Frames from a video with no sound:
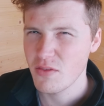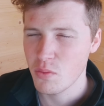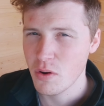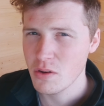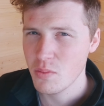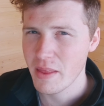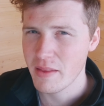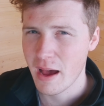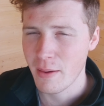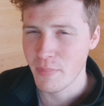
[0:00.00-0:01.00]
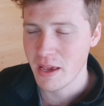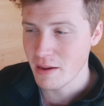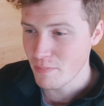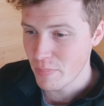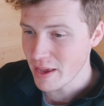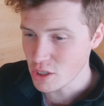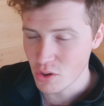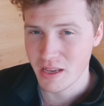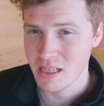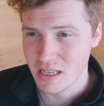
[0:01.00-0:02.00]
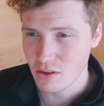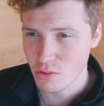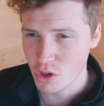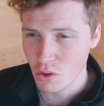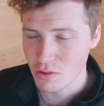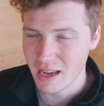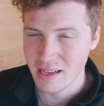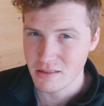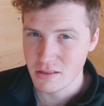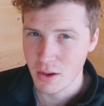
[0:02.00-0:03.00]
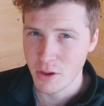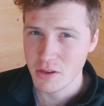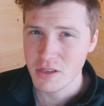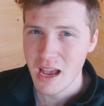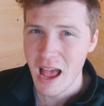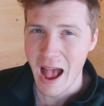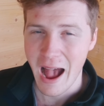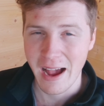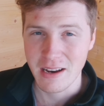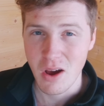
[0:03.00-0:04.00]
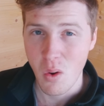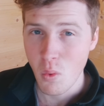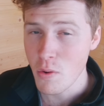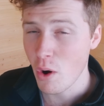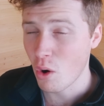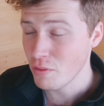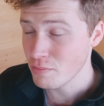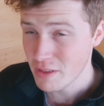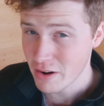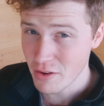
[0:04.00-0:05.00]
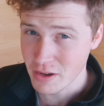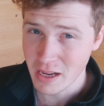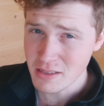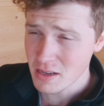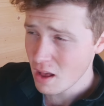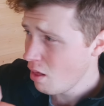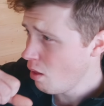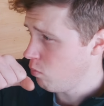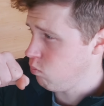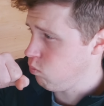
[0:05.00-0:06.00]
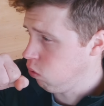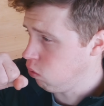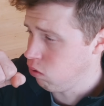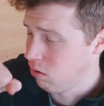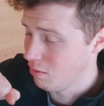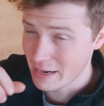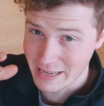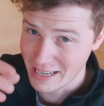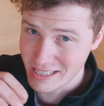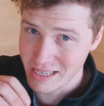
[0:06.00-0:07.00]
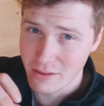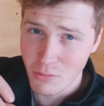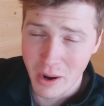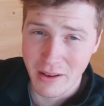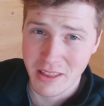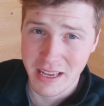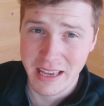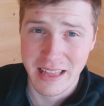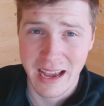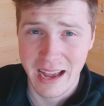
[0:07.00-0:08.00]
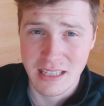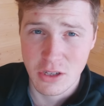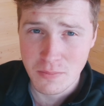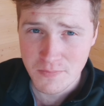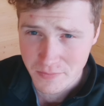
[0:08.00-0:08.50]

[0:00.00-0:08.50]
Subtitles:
of wood, whether that be beech on their single shots and some others, and walnut on their other guns, and occasionally whatever they can get their hands on,